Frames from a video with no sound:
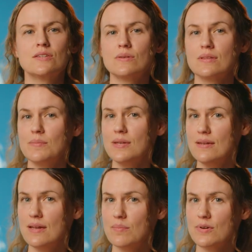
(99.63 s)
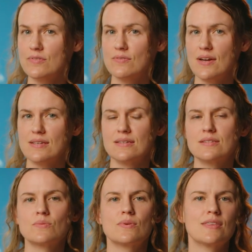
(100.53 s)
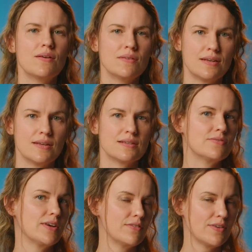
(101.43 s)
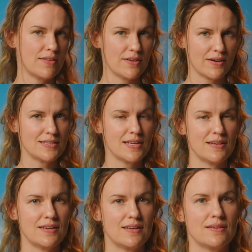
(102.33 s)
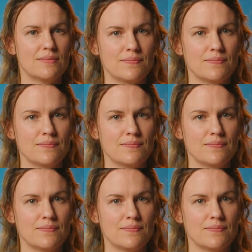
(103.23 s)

to a limited number of devices without needing to verify their identity.